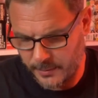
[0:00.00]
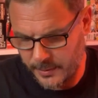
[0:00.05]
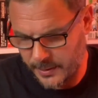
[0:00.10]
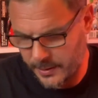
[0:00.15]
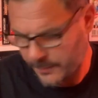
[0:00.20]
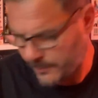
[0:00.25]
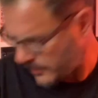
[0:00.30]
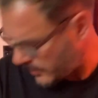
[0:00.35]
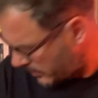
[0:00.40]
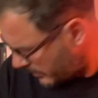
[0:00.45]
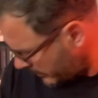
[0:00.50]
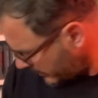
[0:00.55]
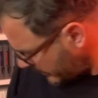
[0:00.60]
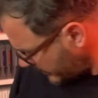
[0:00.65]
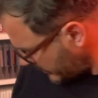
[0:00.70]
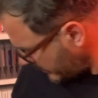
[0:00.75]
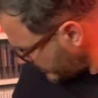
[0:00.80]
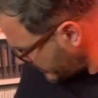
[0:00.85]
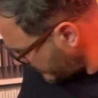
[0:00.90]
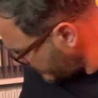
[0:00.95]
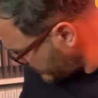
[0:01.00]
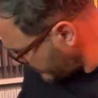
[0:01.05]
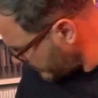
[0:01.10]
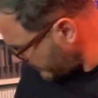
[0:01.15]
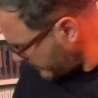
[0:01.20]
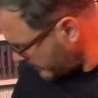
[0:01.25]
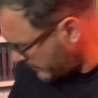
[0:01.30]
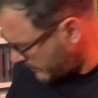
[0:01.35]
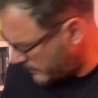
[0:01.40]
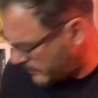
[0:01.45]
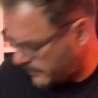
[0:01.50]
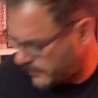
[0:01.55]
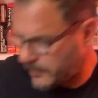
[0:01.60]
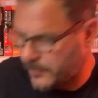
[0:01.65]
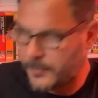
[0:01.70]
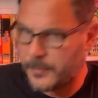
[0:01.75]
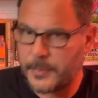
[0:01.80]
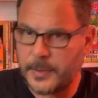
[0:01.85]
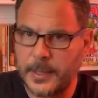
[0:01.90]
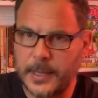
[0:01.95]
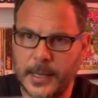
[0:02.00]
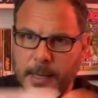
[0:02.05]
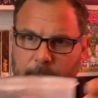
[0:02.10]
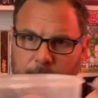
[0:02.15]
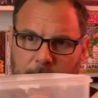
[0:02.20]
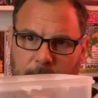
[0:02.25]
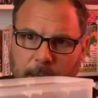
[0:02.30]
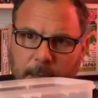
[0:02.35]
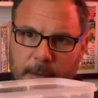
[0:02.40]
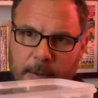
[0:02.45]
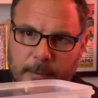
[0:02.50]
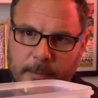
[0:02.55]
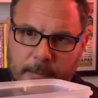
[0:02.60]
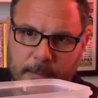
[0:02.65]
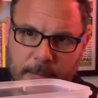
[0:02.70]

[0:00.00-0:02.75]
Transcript: in the box. There we go.